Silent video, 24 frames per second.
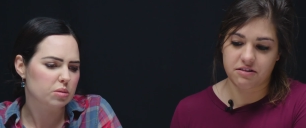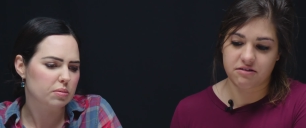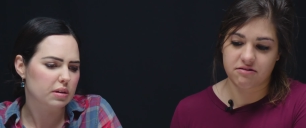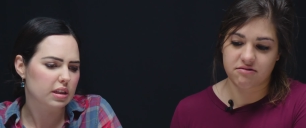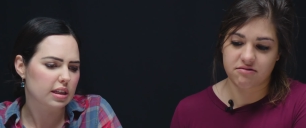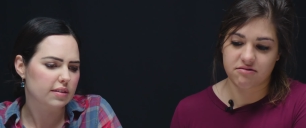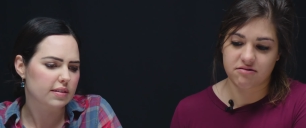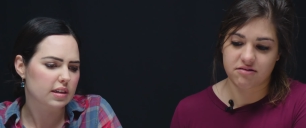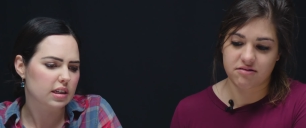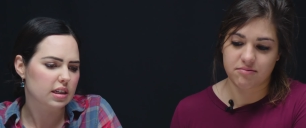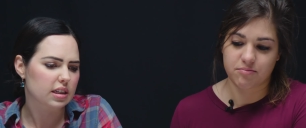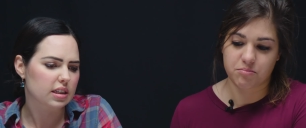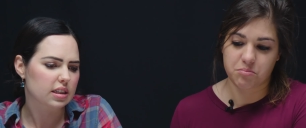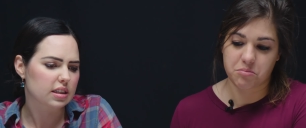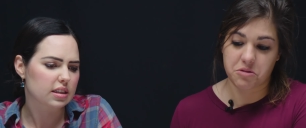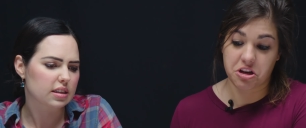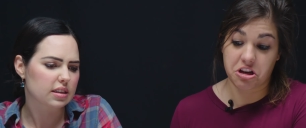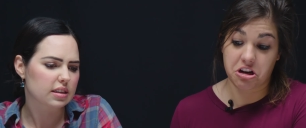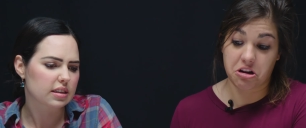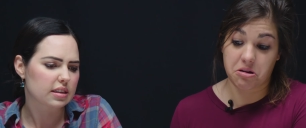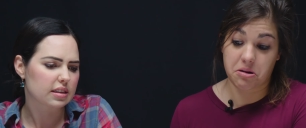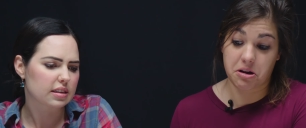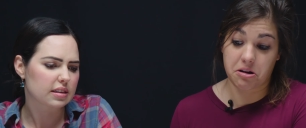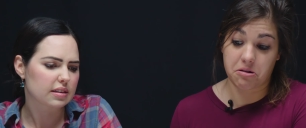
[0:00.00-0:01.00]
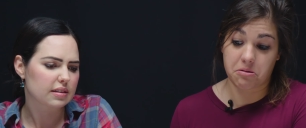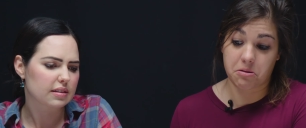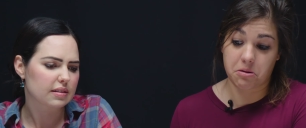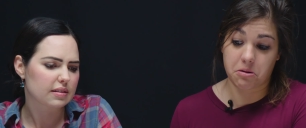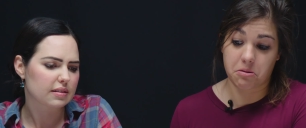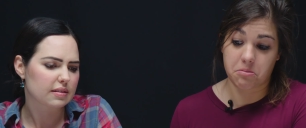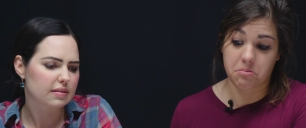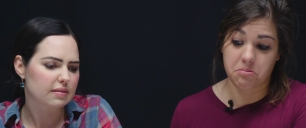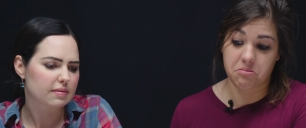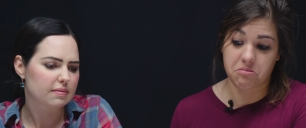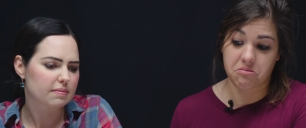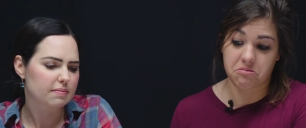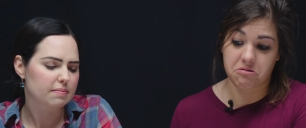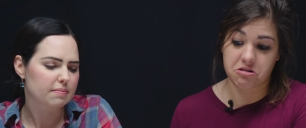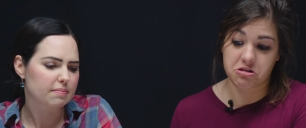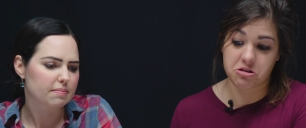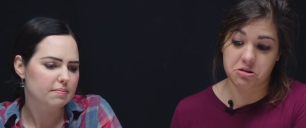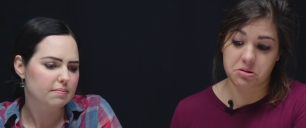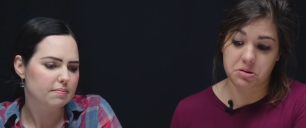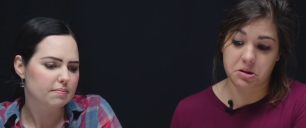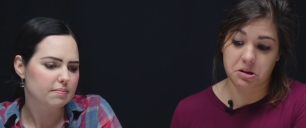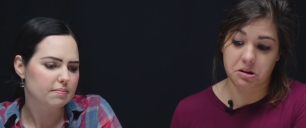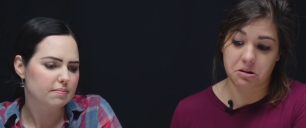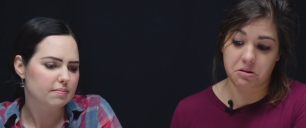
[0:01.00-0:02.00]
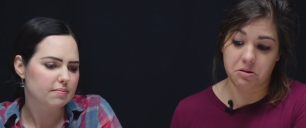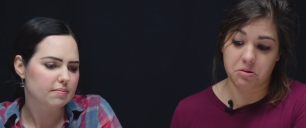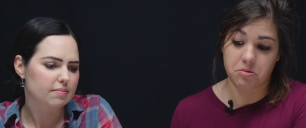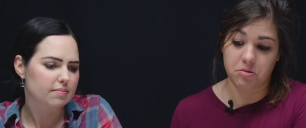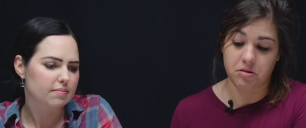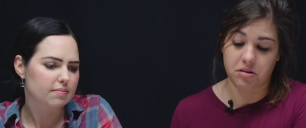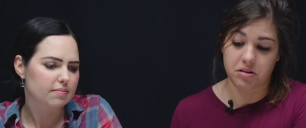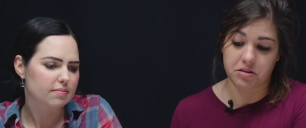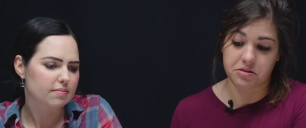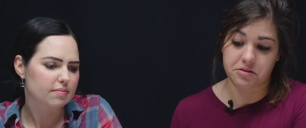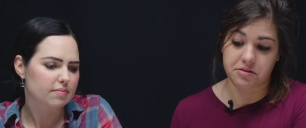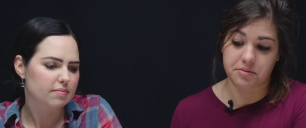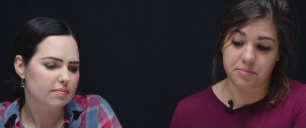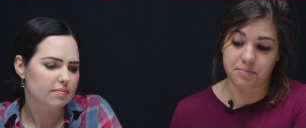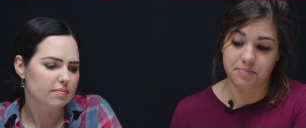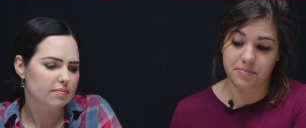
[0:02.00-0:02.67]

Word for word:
Speaker 1: should we leave it on? You know, I don't know. We're just gonna do this.